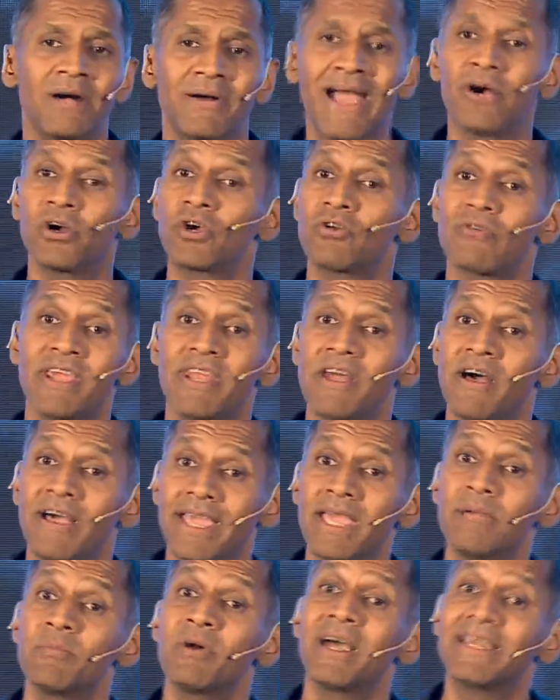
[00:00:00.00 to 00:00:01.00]
wow, how great
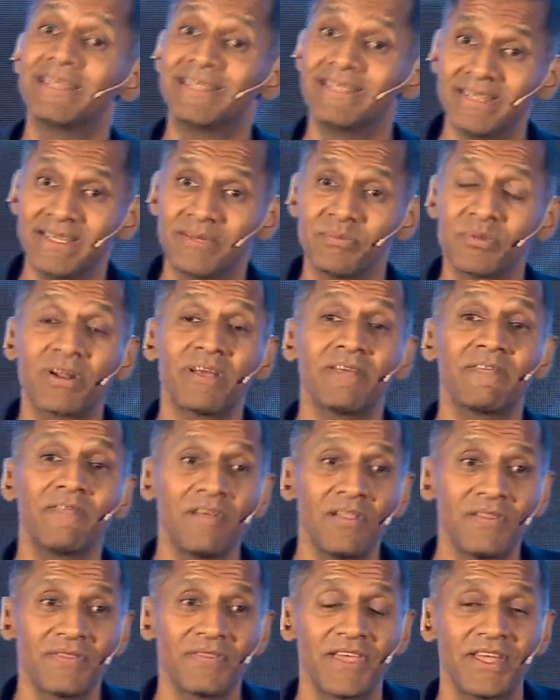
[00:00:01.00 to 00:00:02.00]
I am, I did it. But I
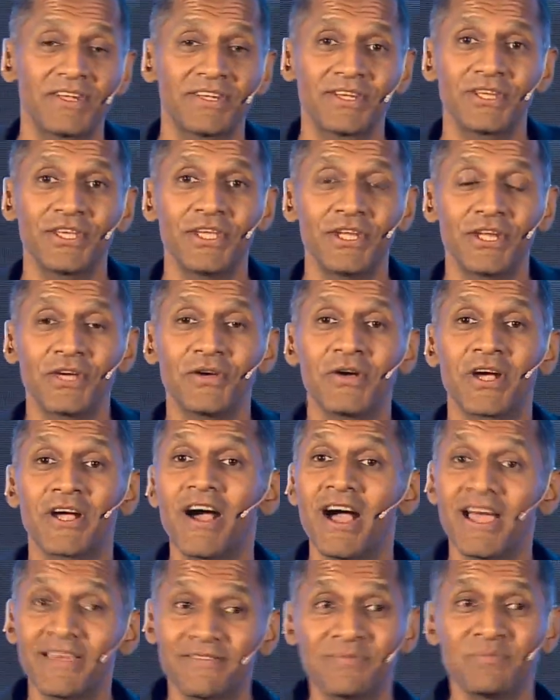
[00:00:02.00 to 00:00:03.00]
felt that, you know,
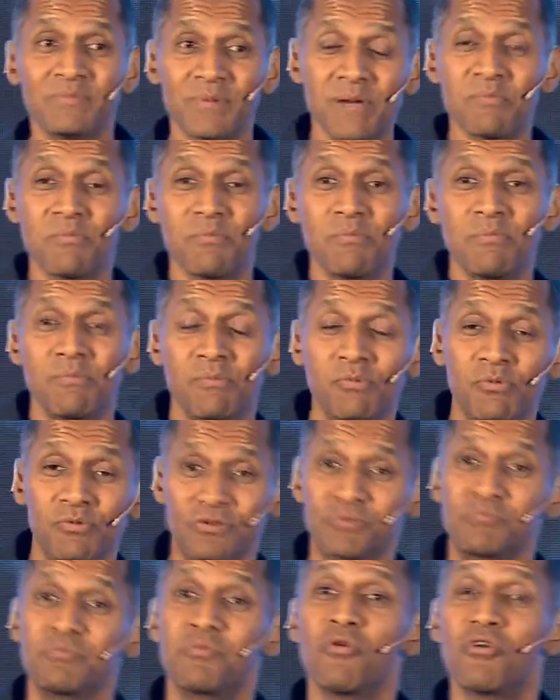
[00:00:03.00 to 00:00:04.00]
a guy from
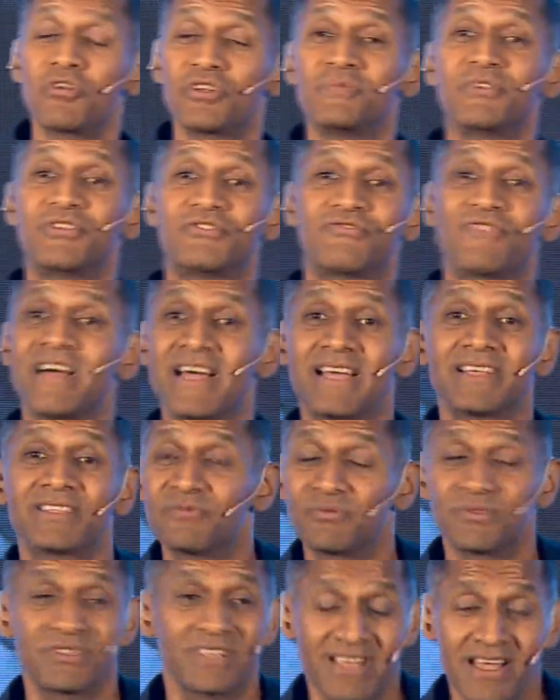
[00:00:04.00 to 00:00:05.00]
was born in
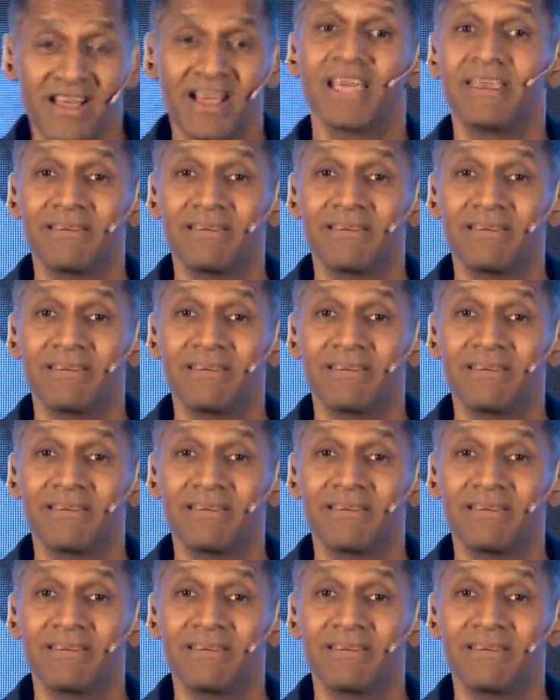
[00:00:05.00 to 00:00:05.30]
Madras was